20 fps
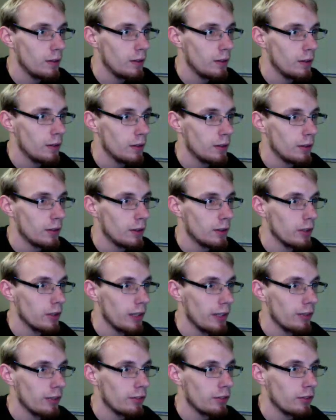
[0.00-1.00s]
a little
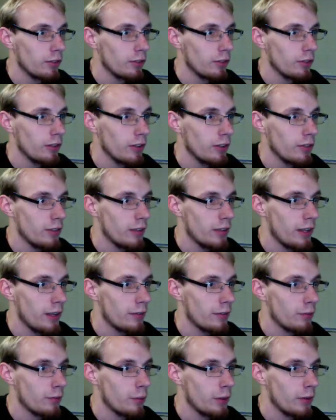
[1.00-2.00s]
extra stretching out
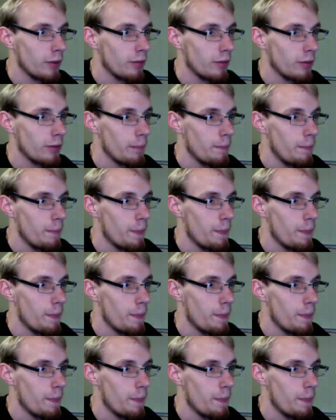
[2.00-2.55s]
of one of them.